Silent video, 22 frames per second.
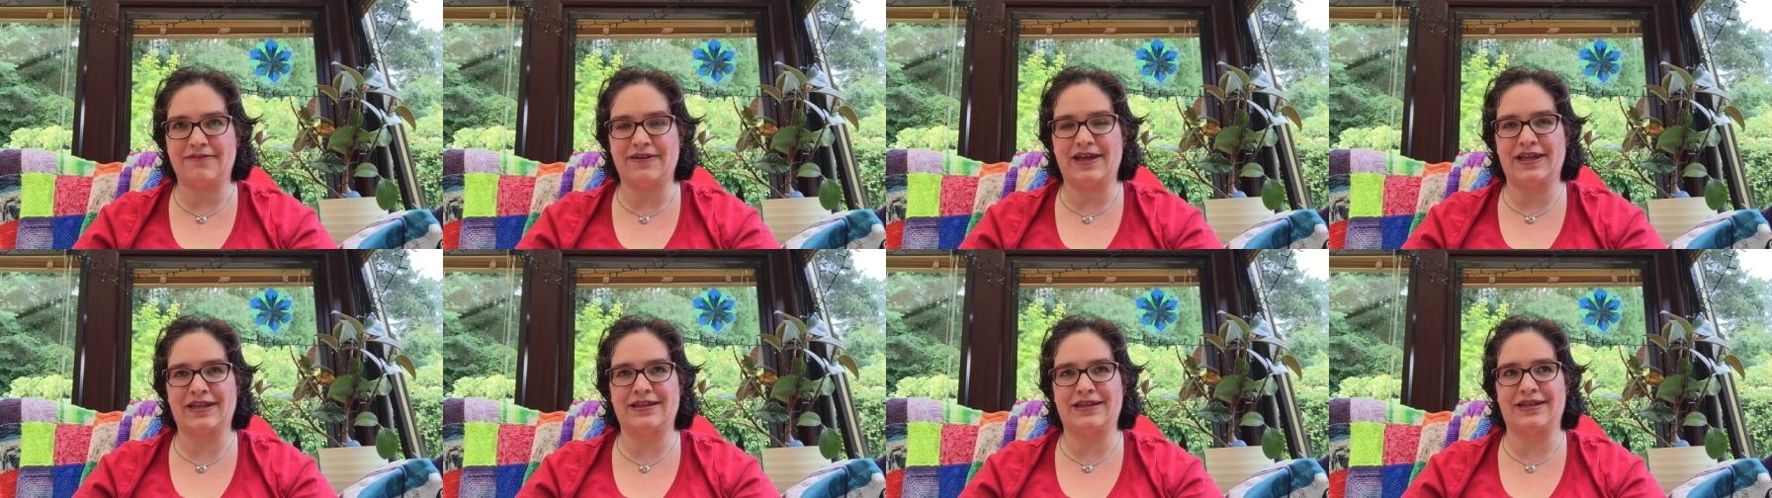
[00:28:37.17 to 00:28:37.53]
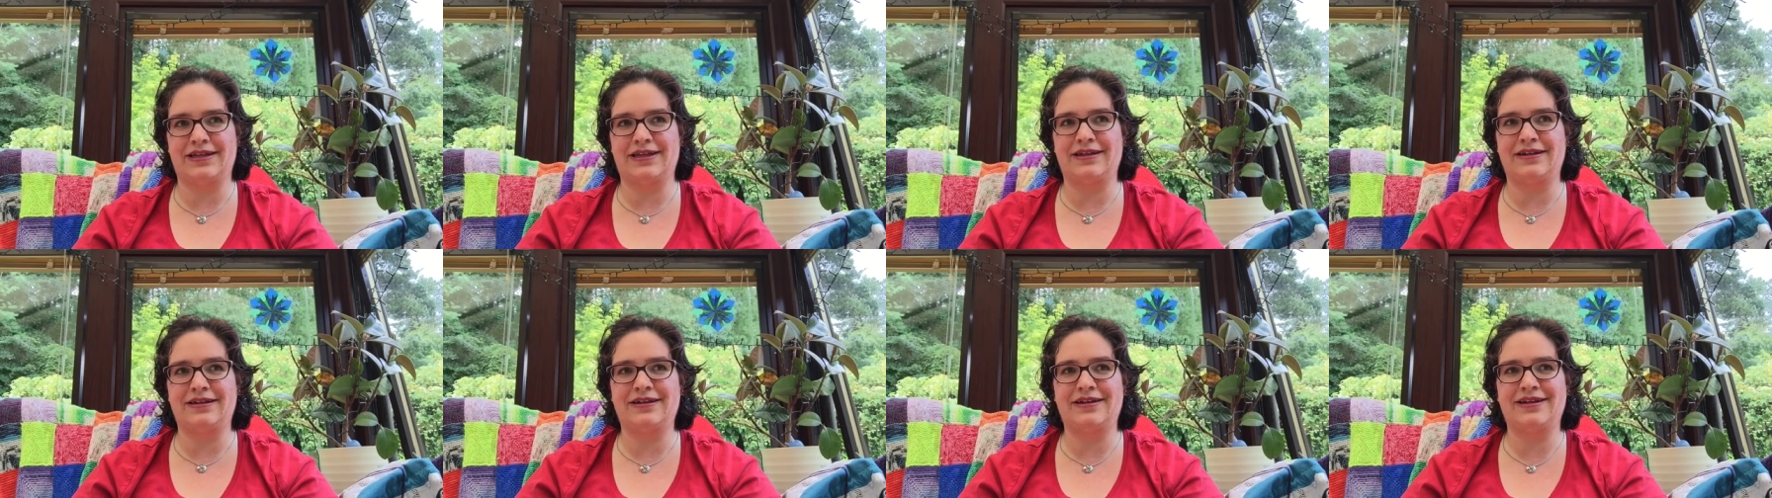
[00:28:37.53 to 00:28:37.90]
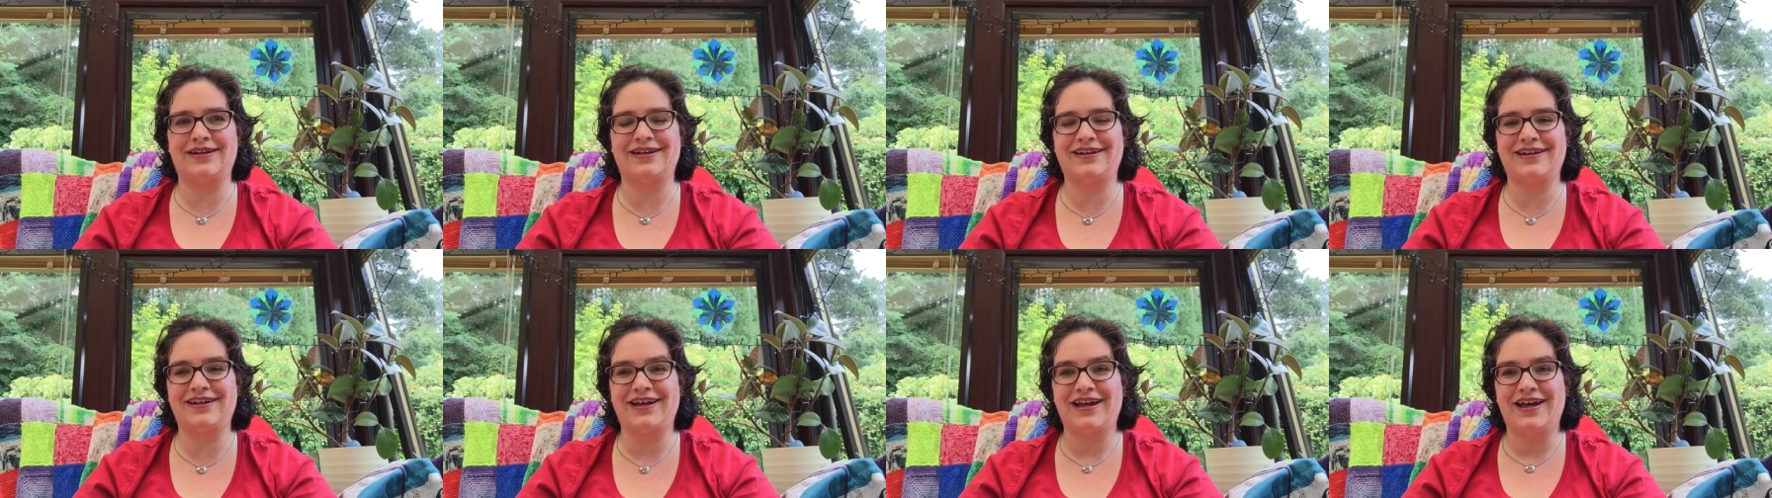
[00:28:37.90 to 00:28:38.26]
And then
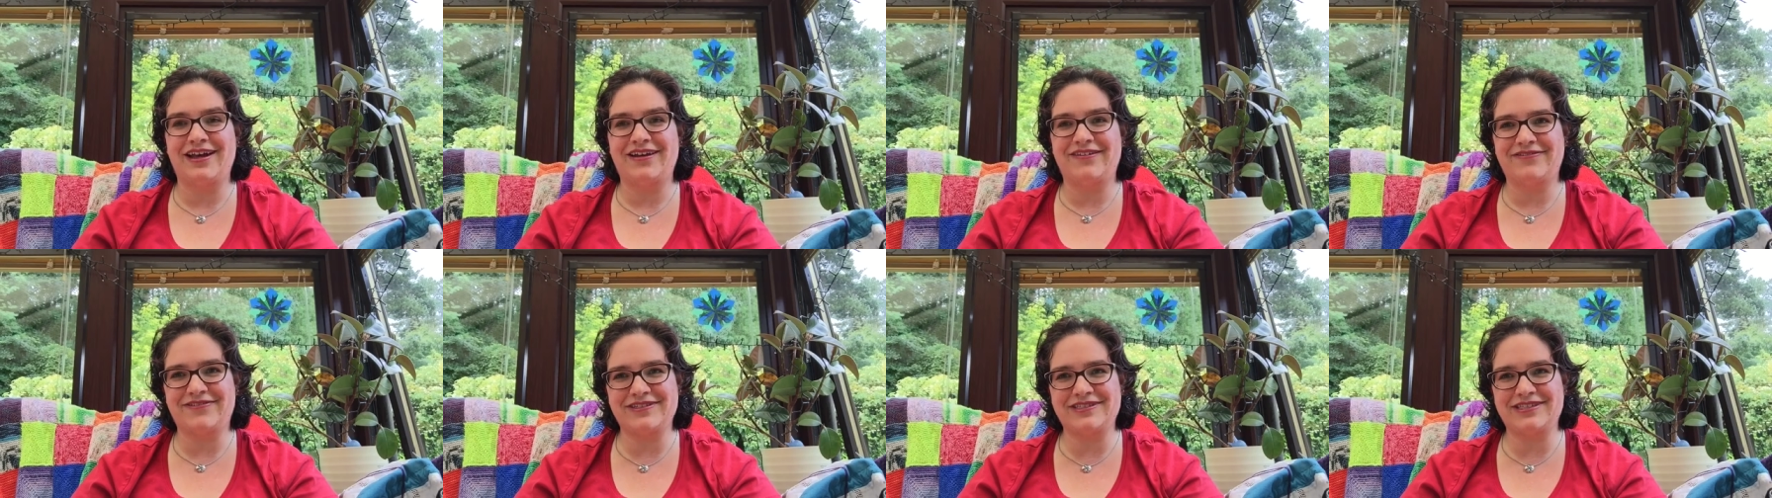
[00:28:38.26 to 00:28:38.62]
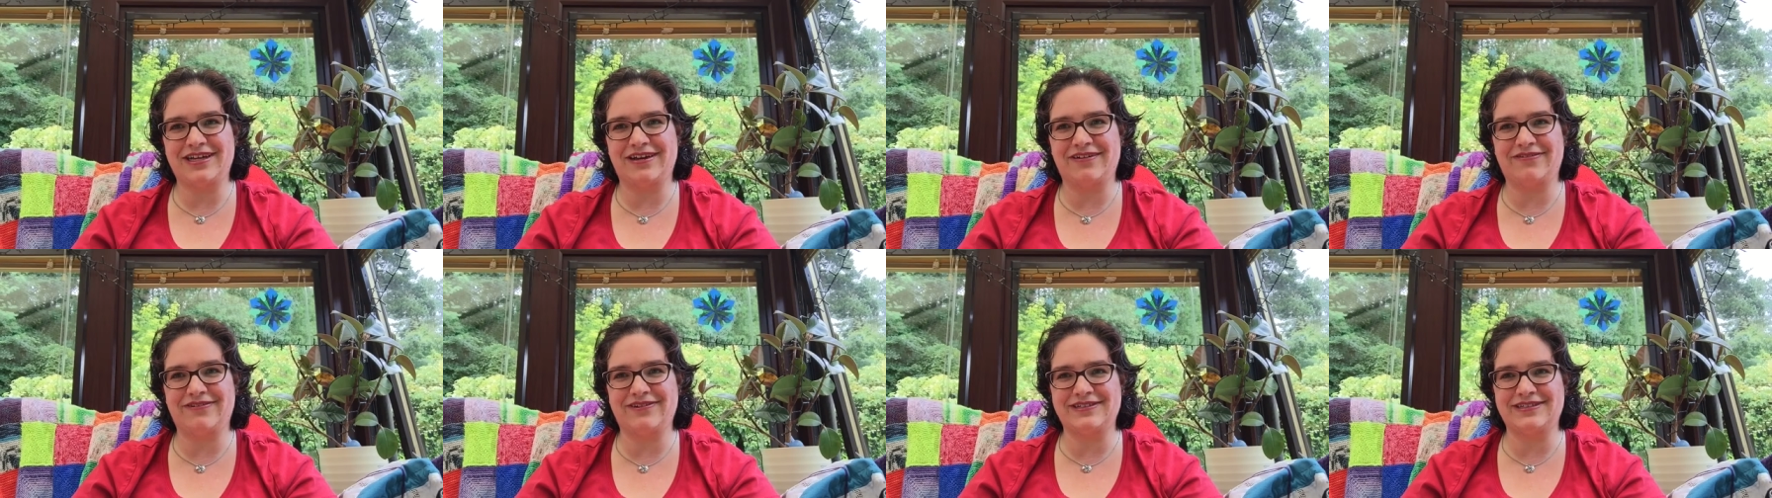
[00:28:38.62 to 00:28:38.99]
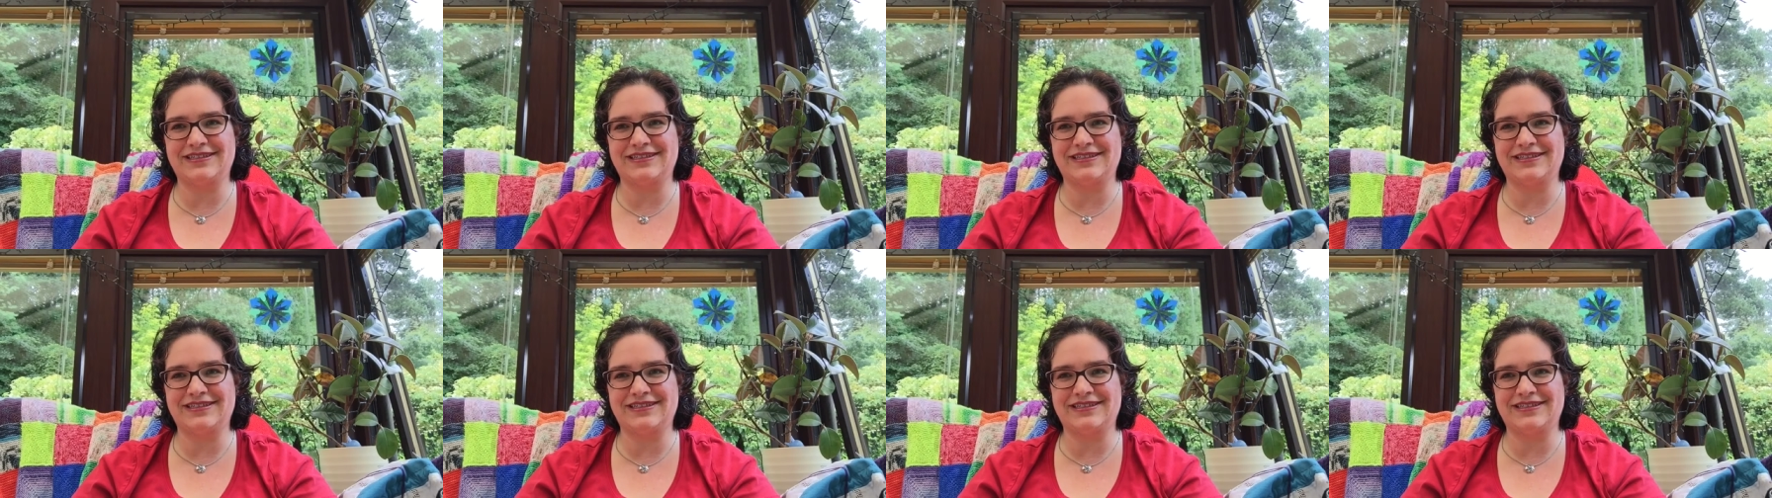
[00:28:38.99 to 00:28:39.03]
for several,